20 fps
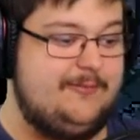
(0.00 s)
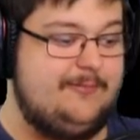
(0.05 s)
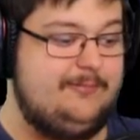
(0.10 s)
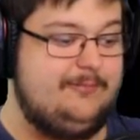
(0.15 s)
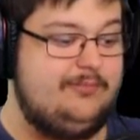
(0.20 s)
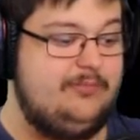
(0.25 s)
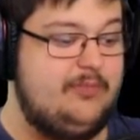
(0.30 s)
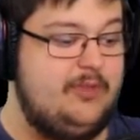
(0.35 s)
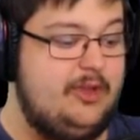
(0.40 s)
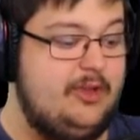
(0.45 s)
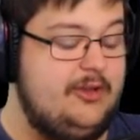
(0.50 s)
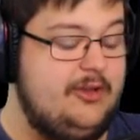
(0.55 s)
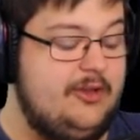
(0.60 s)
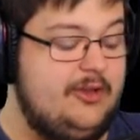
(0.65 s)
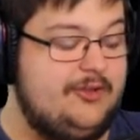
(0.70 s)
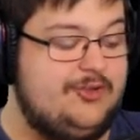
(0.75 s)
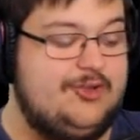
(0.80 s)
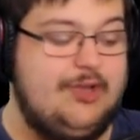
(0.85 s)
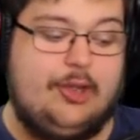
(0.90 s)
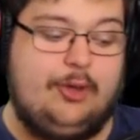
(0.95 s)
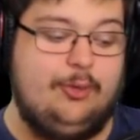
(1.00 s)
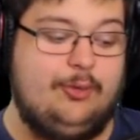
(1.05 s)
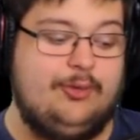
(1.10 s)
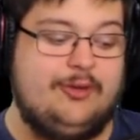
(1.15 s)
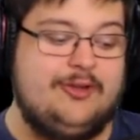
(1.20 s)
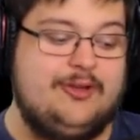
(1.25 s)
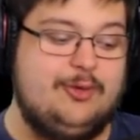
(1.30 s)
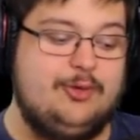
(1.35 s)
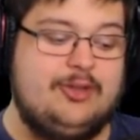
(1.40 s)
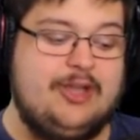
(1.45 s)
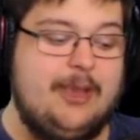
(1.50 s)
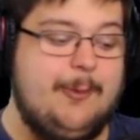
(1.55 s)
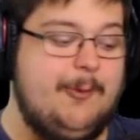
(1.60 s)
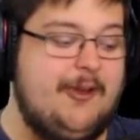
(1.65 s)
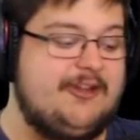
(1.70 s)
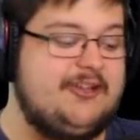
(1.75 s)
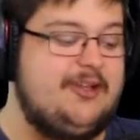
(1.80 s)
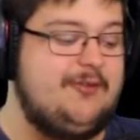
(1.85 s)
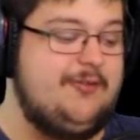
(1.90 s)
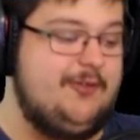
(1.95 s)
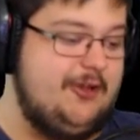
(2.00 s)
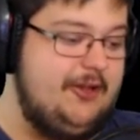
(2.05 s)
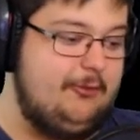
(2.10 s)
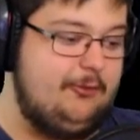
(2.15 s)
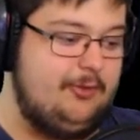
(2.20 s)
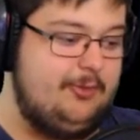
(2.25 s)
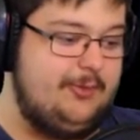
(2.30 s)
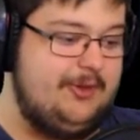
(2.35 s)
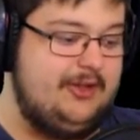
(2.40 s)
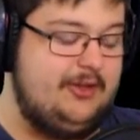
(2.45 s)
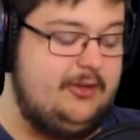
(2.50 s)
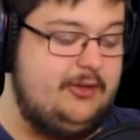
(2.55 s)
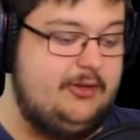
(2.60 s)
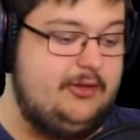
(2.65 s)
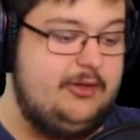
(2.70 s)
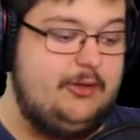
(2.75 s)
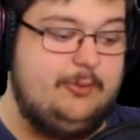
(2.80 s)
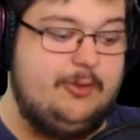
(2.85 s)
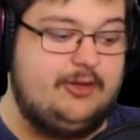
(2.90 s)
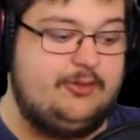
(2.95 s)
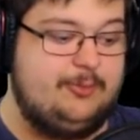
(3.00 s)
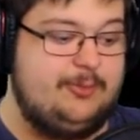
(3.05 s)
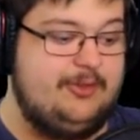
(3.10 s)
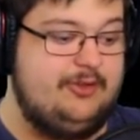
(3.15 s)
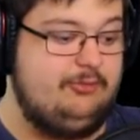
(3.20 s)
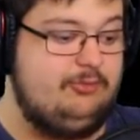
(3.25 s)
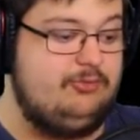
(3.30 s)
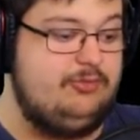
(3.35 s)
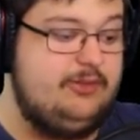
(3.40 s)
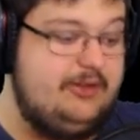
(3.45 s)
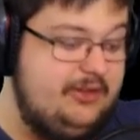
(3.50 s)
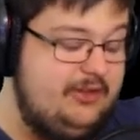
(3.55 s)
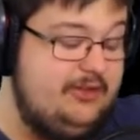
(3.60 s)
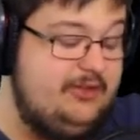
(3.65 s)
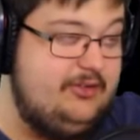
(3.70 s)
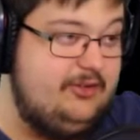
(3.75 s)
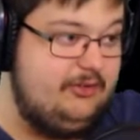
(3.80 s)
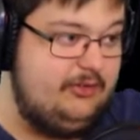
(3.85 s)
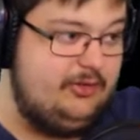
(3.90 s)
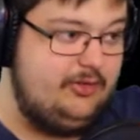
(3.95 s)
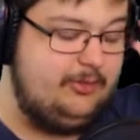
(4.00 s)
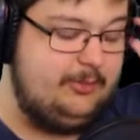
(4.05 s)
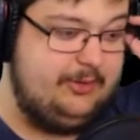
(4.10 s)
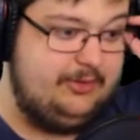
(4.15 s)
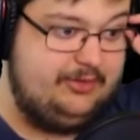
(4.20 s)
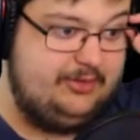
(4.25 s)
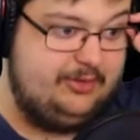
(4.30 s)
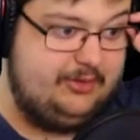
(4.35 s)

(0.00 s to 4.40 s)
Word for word: it. So, you came back to have a date with me. You must be really serious about